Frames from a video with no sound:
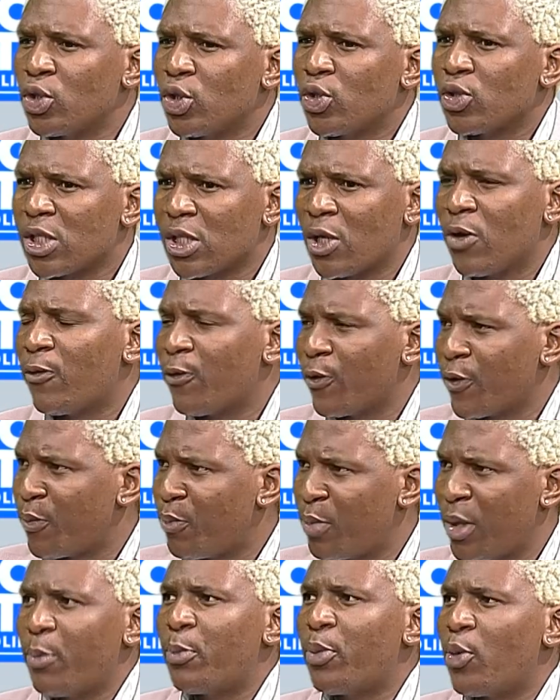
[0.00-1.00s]
yourself with
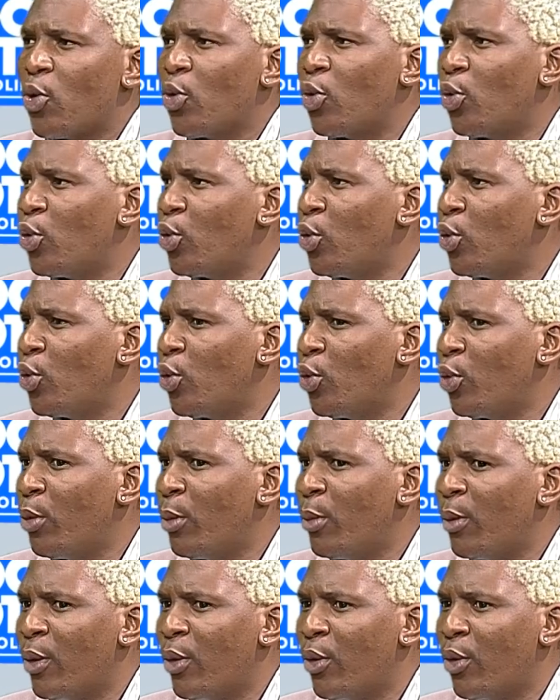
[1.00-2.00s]
people
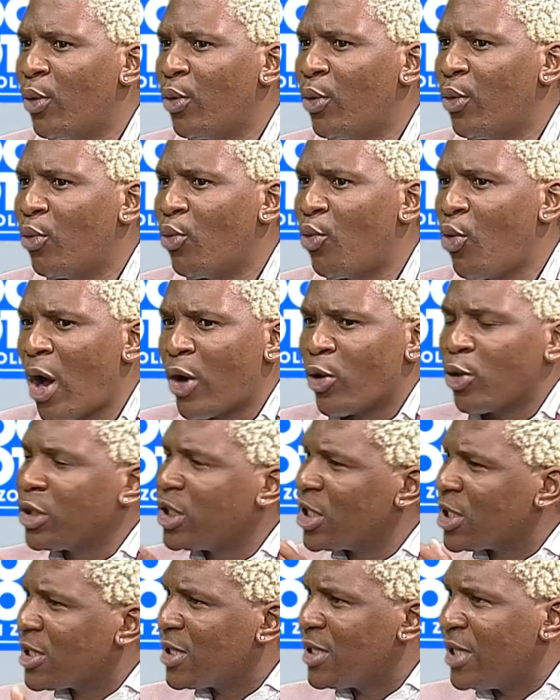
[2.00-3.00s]
who are not
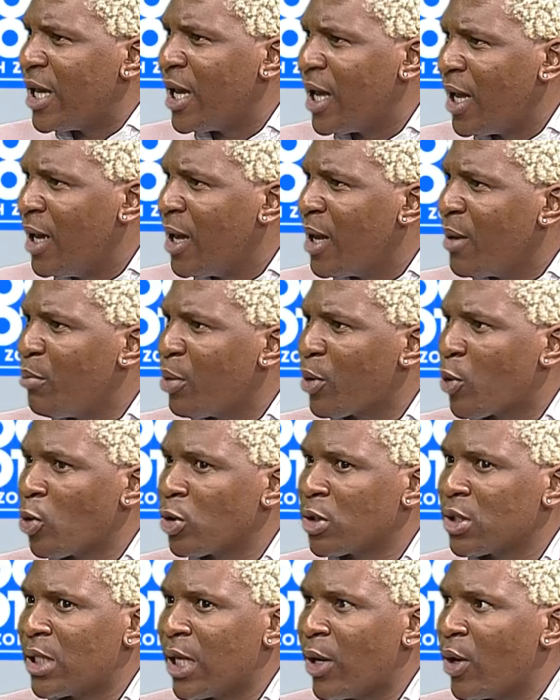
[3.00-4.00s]
just there
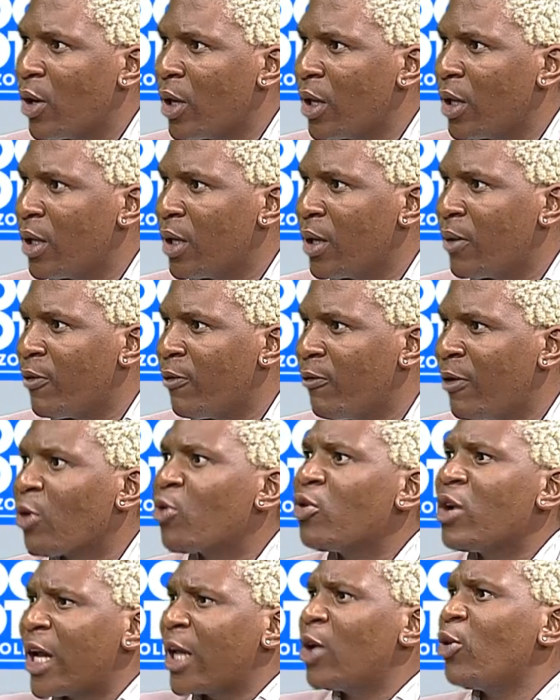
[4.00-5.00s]
because they are
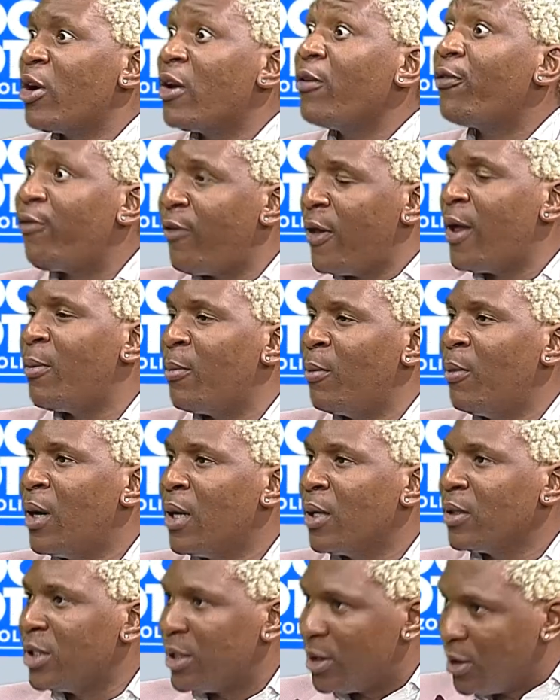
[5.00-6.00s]
on a fame,
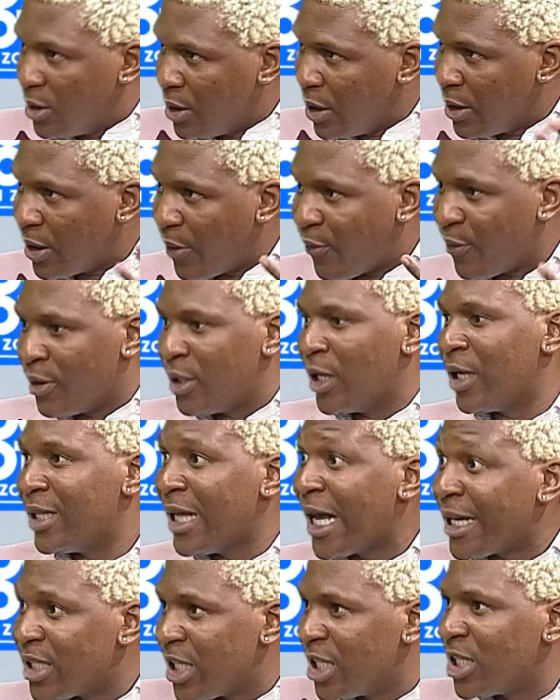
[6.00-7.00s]
the
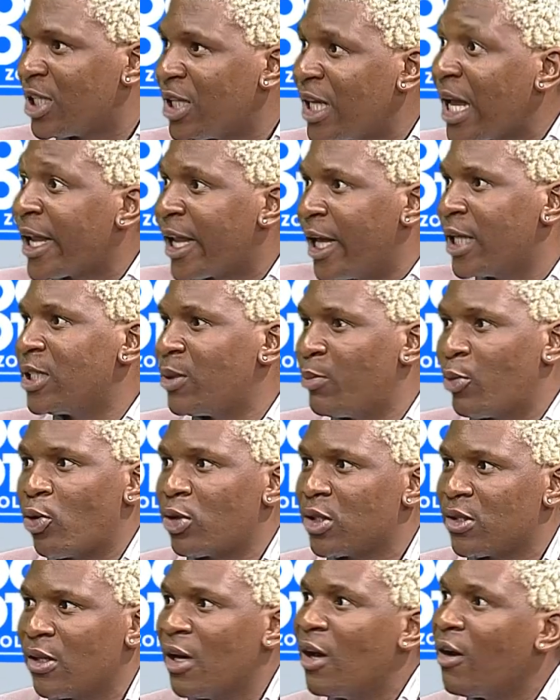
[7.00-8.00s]
attention they are getting
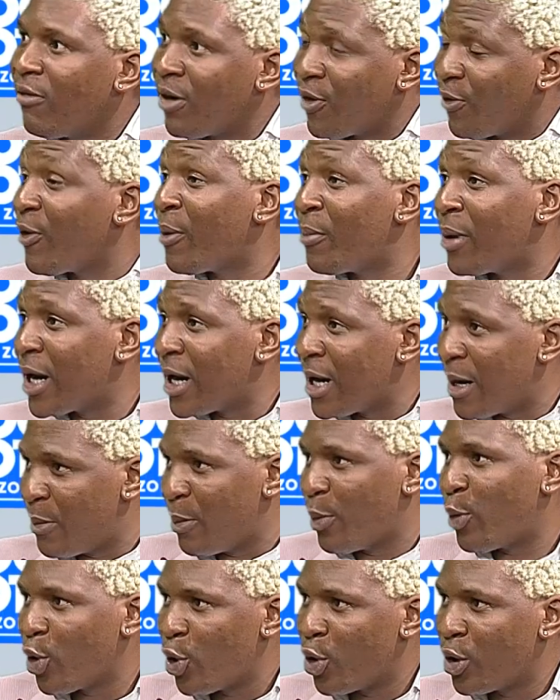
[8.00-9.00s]
because
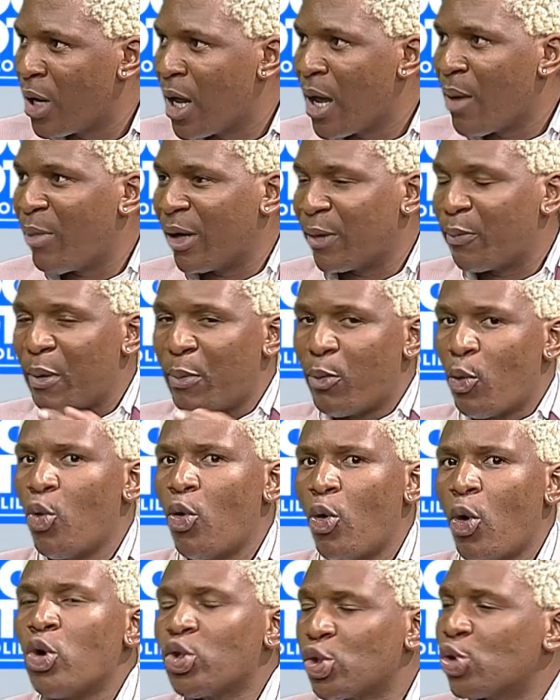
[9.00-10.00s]
Napoleon, but people who
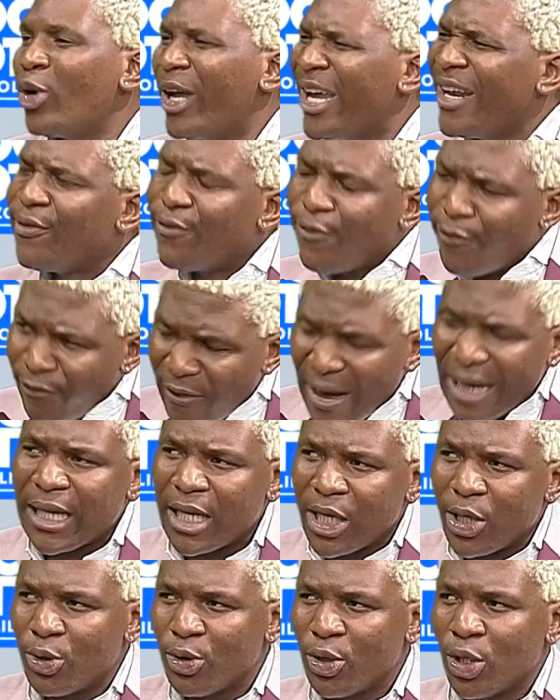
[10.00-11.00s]
also add
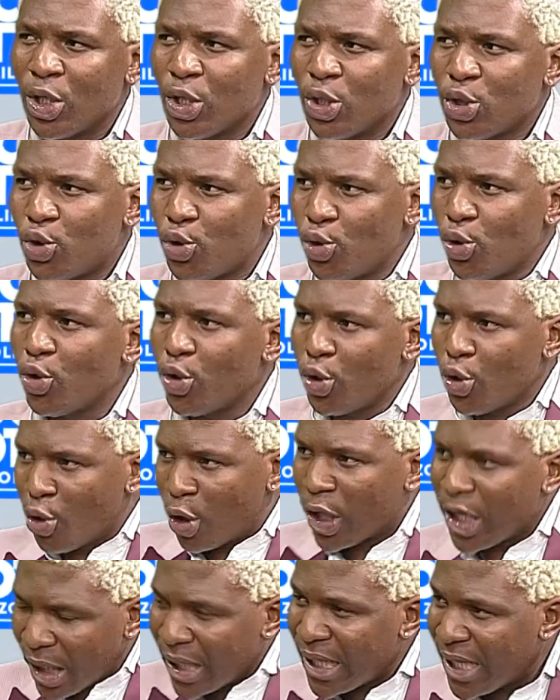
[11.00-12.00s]
value to your
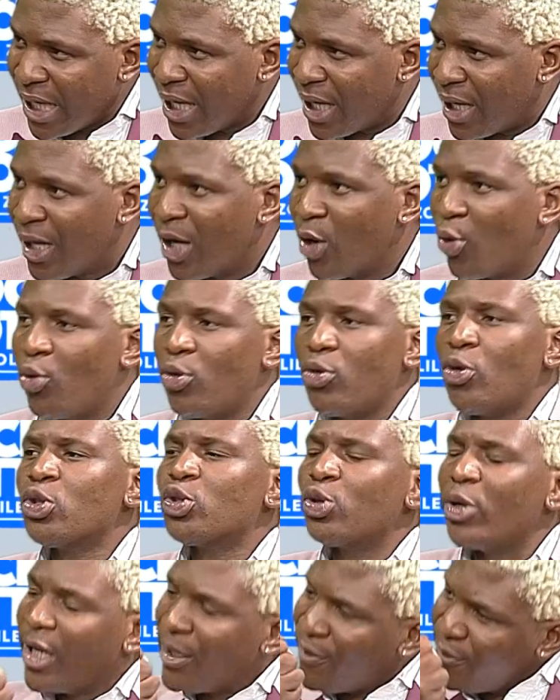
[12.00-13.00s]
career, who
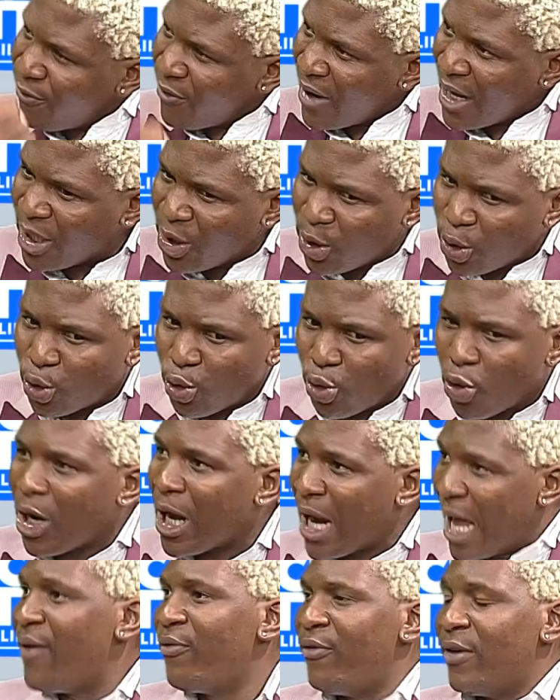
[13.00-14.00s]
also add value to your
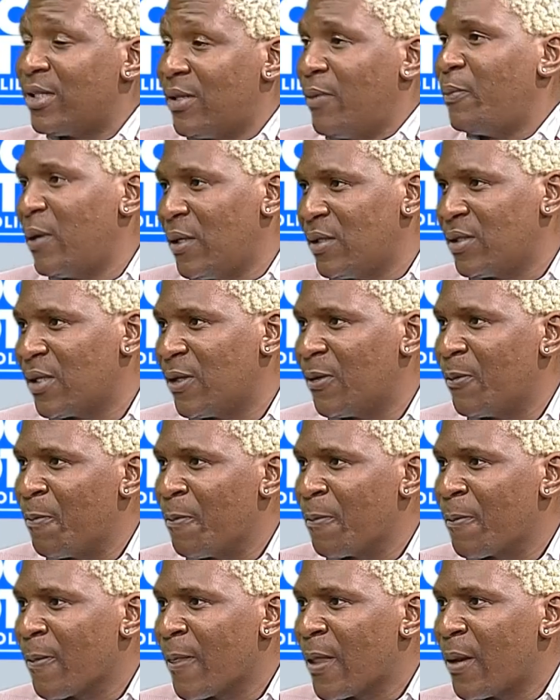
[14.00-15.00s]
life as a person.
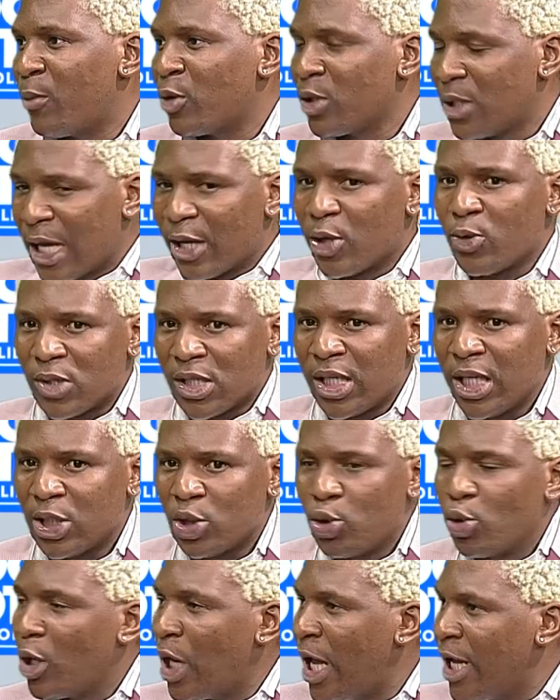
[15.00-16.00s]
Because like you said,
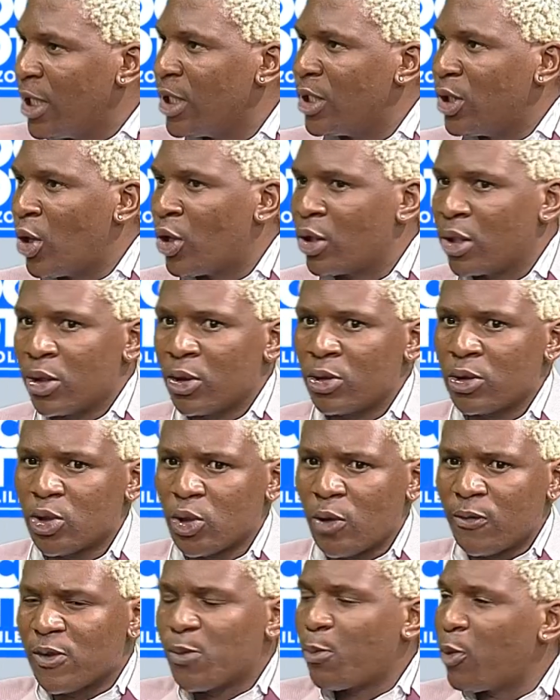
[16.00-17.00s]
you landed on
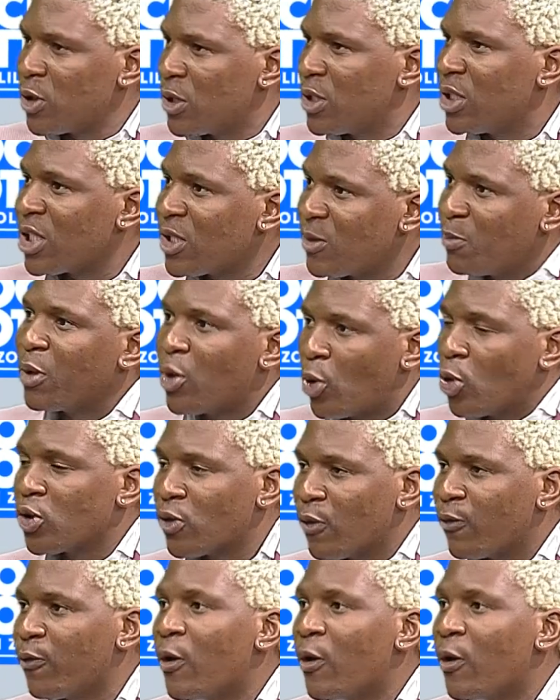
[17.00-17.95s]
soft spots just because of